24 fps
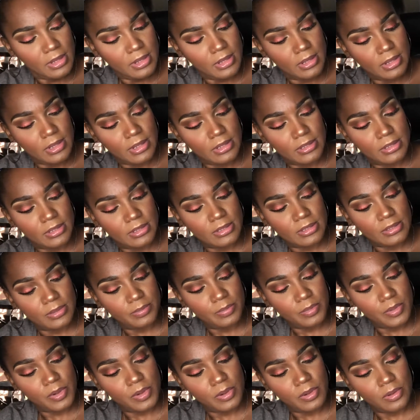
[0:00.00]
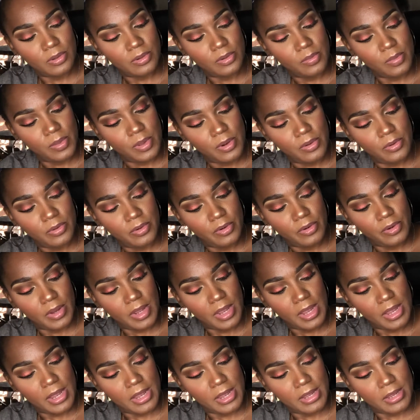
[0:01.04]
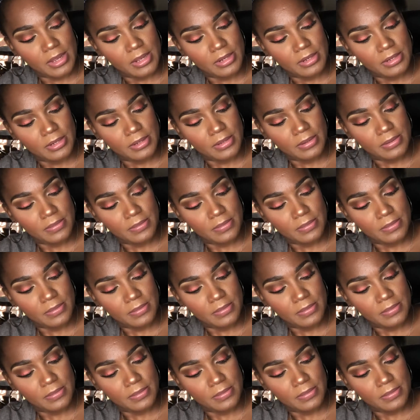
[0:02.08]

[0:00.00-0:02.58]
Let's put a little bit on our hand.